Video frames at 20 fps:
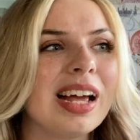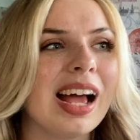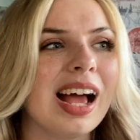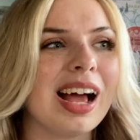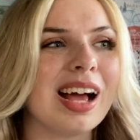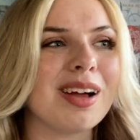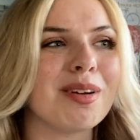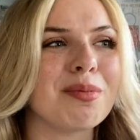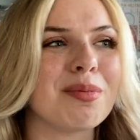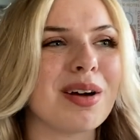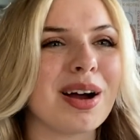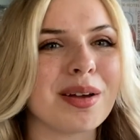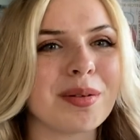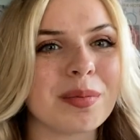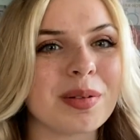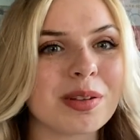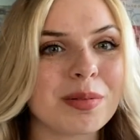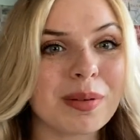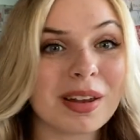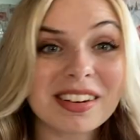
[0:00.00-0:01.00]
I'm
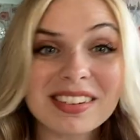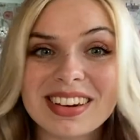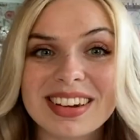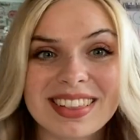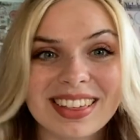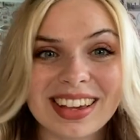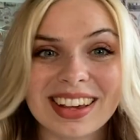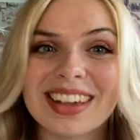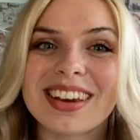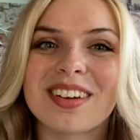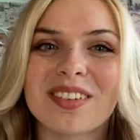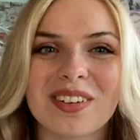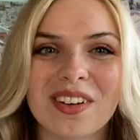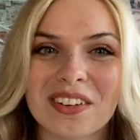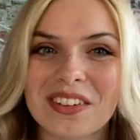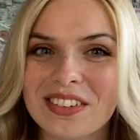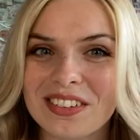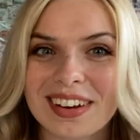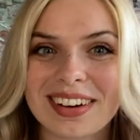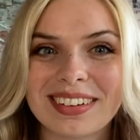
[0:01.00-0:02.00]
especially thinking of
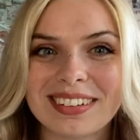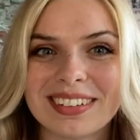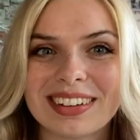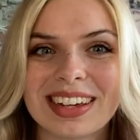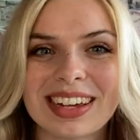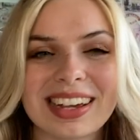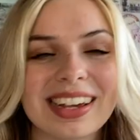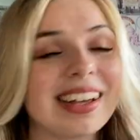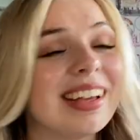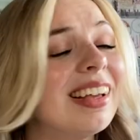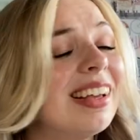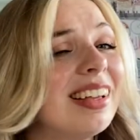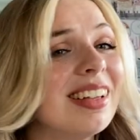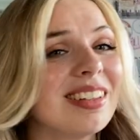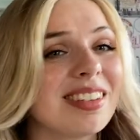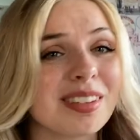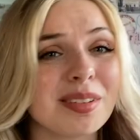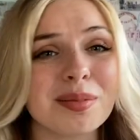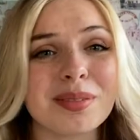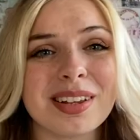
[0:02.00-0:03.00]
contract law here,
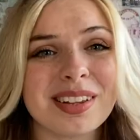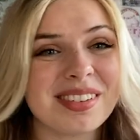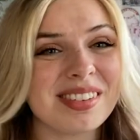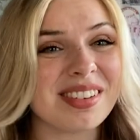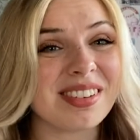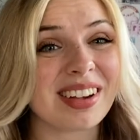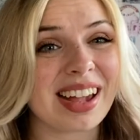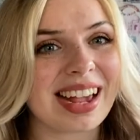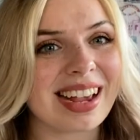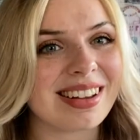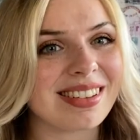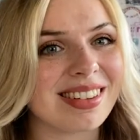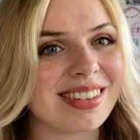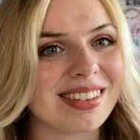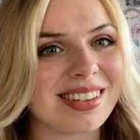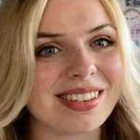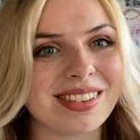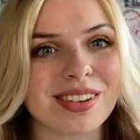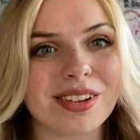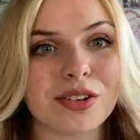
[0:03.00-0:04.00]
sometimes your cases
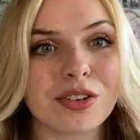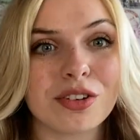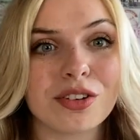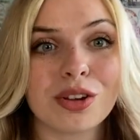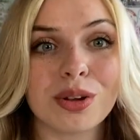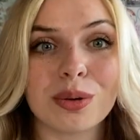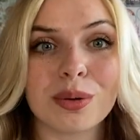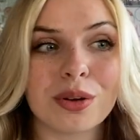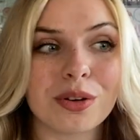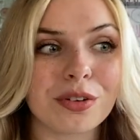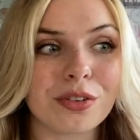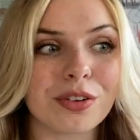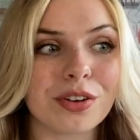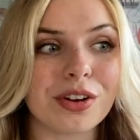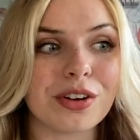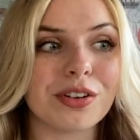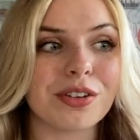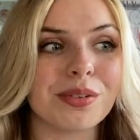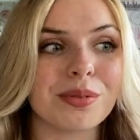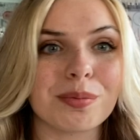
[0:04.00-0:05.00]
are sort of
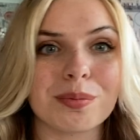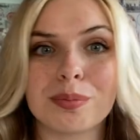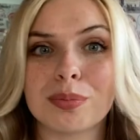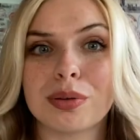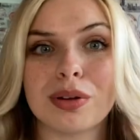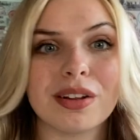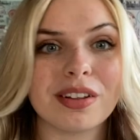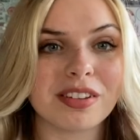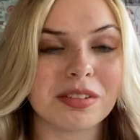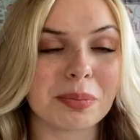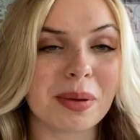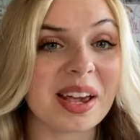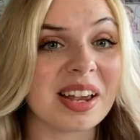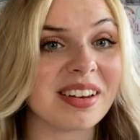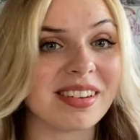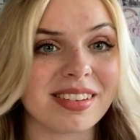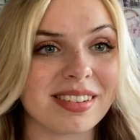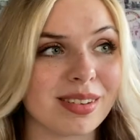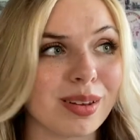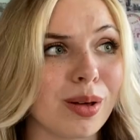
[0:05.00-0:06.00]
200, plus
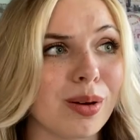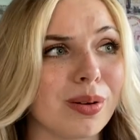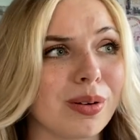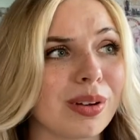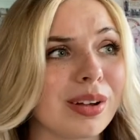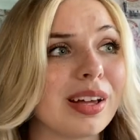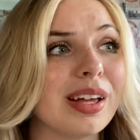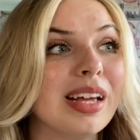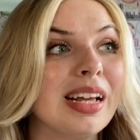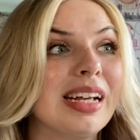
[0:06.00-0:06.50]
pages long.